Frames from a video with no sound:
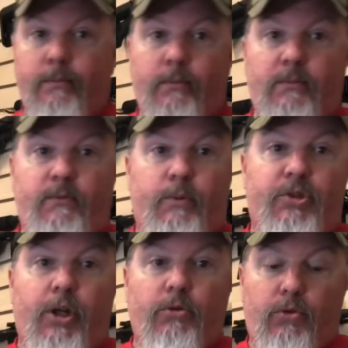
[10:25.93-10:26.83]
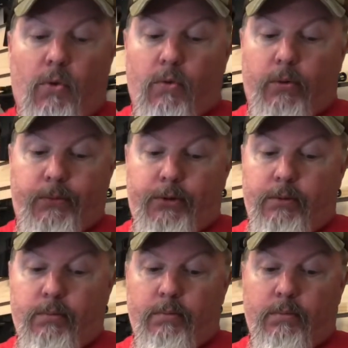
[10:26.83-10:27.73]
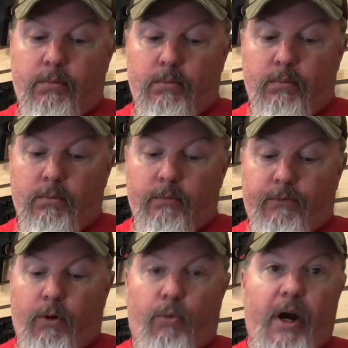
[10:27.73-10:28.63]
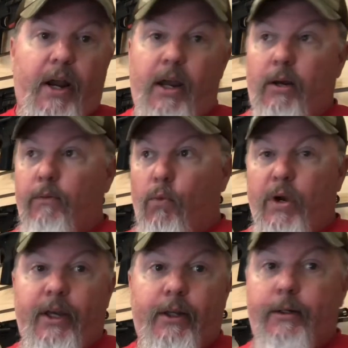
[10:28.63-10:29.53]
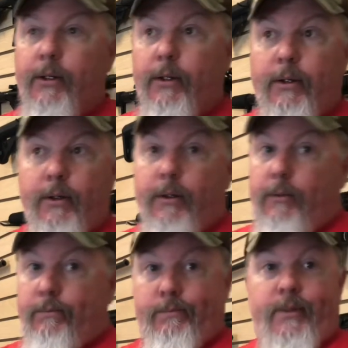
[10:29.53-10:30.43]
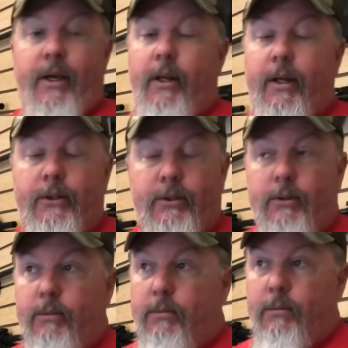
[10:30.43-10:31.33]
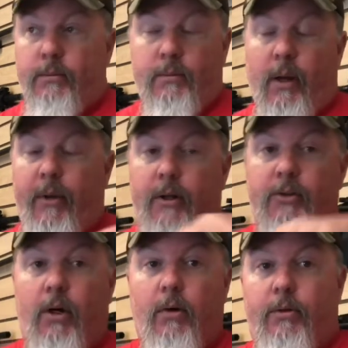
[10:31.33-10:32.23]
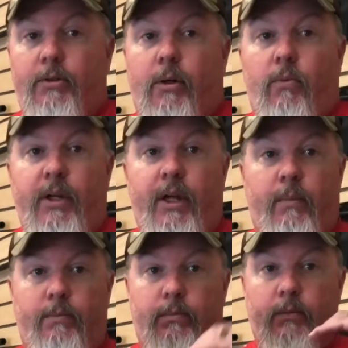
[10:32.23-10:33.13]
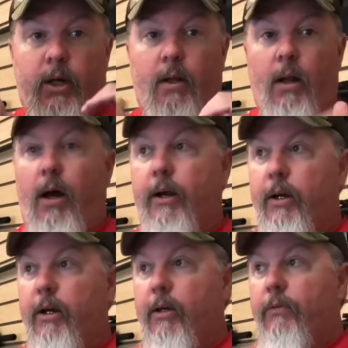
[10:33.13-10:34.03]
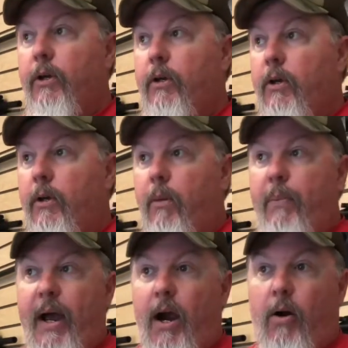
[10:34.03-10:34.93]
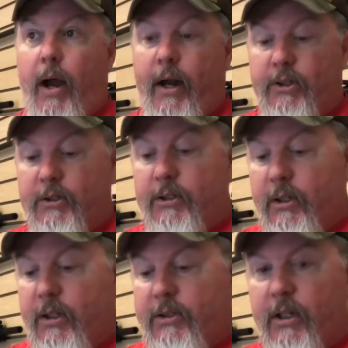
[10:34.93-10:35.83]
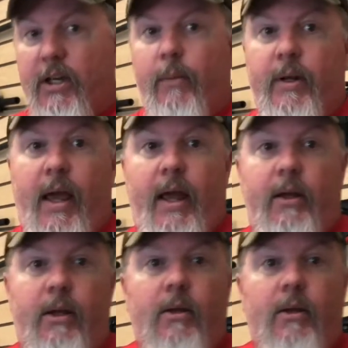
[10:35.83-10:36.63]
from snowstorms, from rain, wind, idiots. I mean, we get a lot of power outages, and this could come in handy,